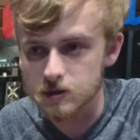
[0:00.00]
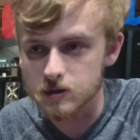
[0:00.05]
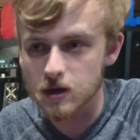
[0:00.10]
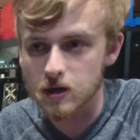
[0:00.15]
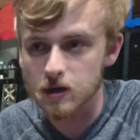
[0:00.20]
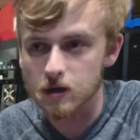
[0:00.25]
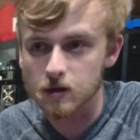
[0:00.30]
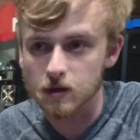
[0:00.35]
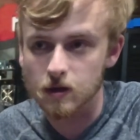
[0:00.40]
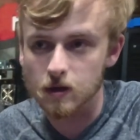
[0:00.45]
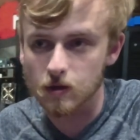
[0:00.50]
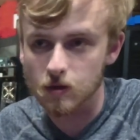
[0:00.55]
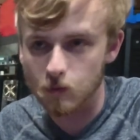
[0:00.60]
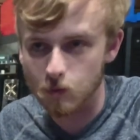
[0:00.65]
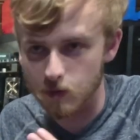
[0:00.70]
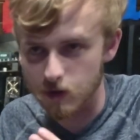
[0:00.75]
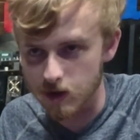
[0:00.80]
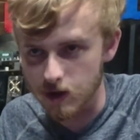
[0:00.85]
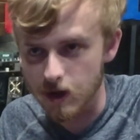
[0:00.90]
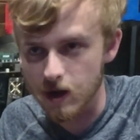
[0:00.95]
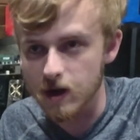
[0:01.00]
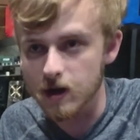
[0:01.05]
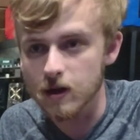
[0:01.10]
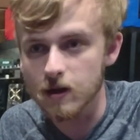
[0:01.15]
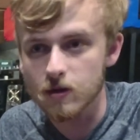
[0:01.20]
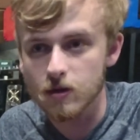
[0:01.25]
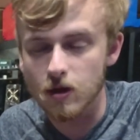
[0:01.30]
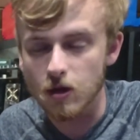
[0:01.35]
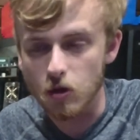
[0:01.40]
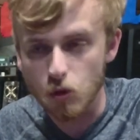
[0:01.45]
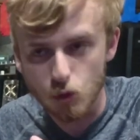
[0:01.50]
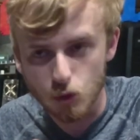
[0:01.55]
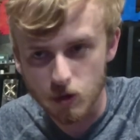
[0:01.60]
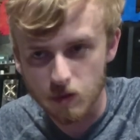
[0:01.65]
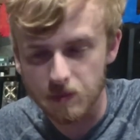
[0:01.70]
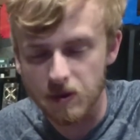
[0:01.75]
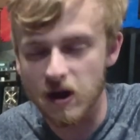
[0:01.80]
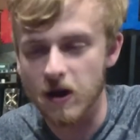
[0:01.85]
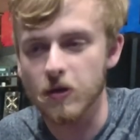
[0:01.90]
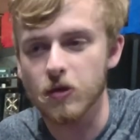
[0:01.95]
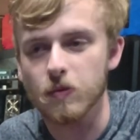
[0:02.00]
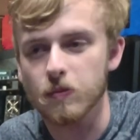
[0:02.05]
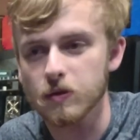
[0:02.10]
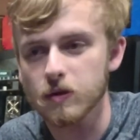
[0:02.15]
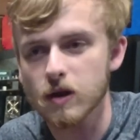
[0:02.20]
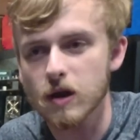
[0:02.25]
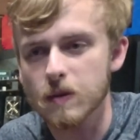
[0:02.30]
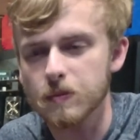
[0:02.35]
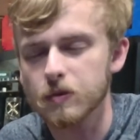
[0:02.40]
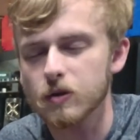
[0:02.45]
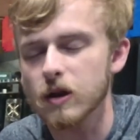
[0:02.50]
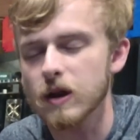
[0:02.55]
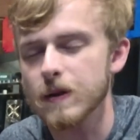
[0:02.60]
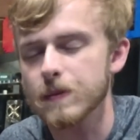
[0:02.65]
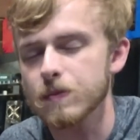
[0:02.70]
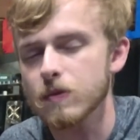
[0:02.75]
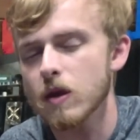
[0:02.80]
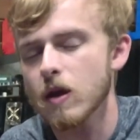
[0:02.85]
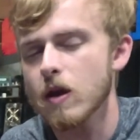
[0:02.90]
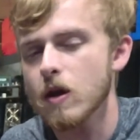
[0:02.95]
are technically 2080s that you could possibly upgrade.